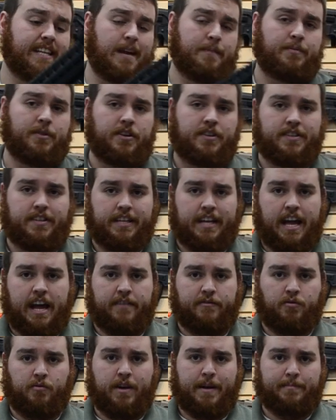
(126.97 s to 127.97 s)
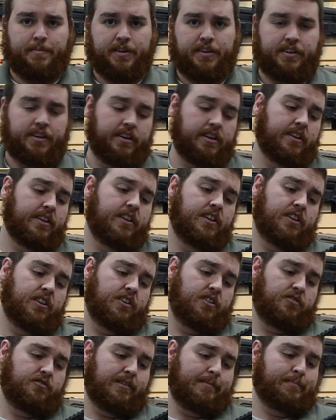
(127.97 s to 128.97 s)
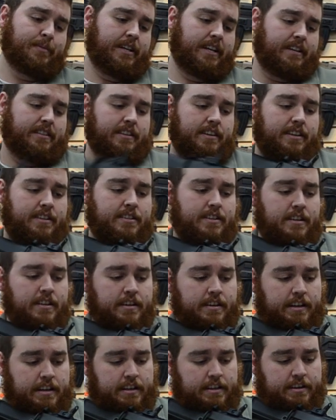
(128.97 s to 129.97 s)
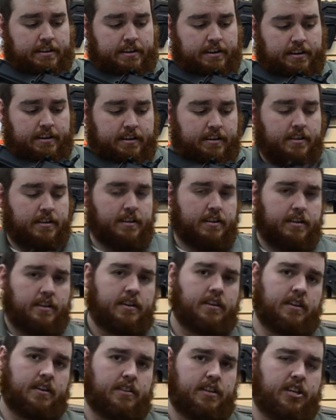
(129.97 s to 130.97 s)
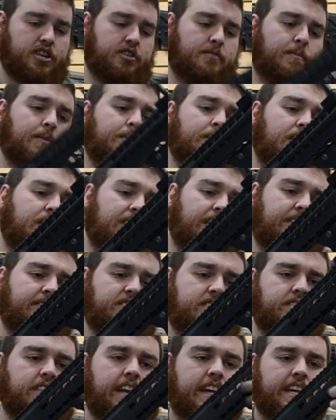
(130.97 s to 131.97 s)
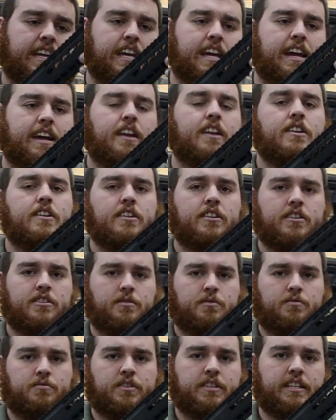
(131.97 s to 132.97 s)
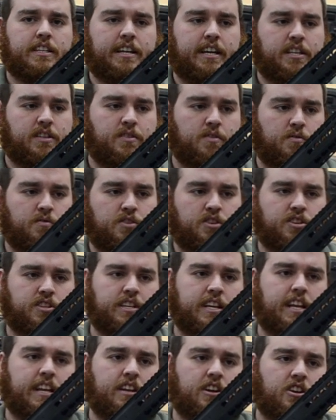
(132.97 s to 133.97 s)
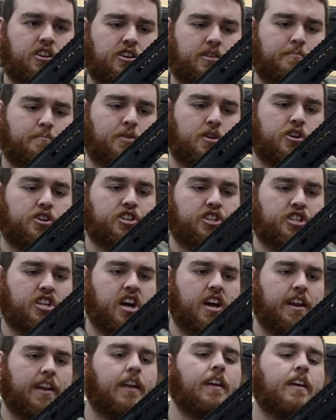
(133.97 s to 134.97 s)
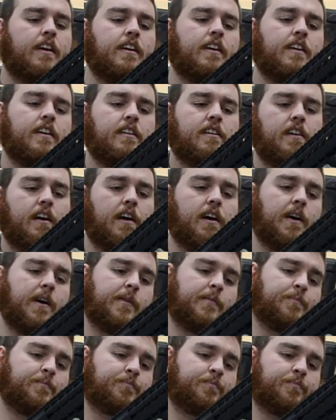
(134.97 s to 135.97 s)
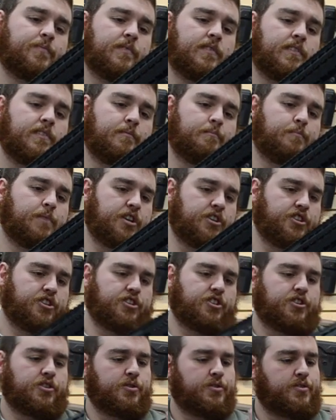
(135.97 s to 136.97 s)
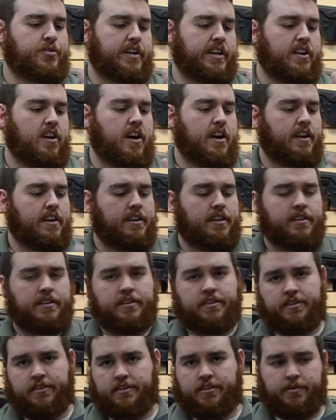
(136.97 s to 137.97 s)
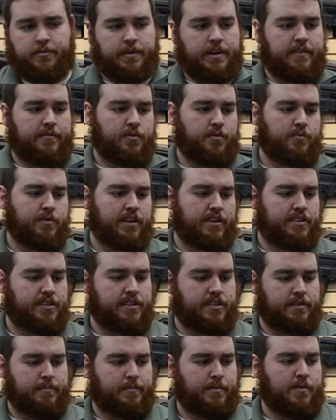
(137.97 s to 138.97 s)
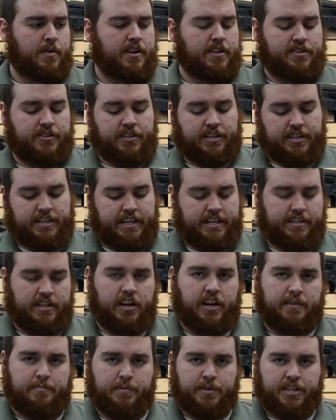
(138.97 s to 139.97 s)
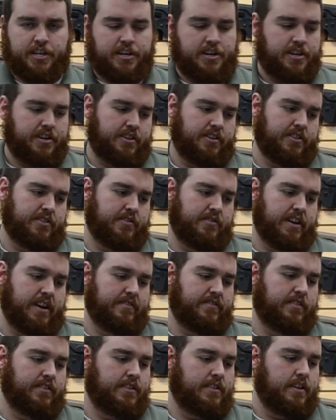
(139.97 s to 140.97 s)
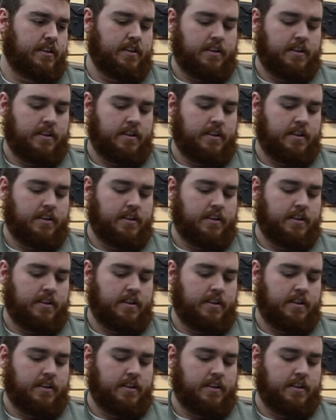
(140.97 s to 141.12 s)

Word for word: I personally have a replica grip like this, and uh, they do me well. They have a slight cant, so it's really nice for just getting a good purchase on them. Um, but just screws right on to whatever rail system you want, so you can take that off, put that on your other rifles.